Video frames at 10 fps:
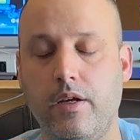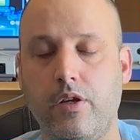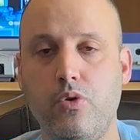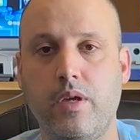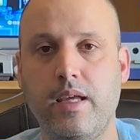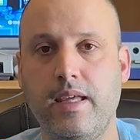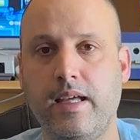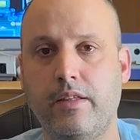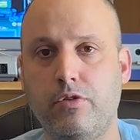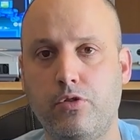You can
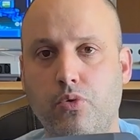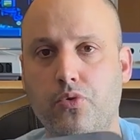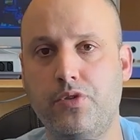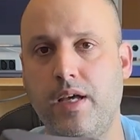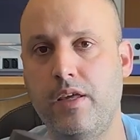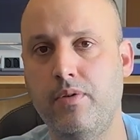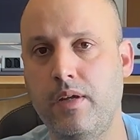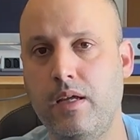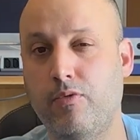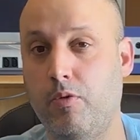get the tools that you
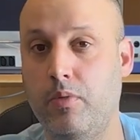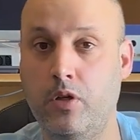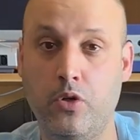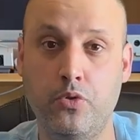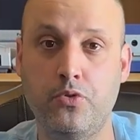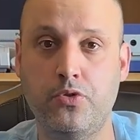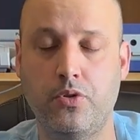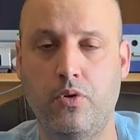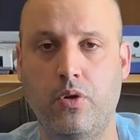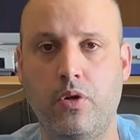need from Lowe's
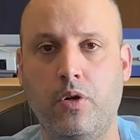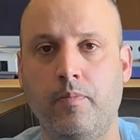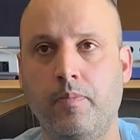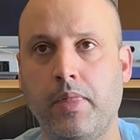or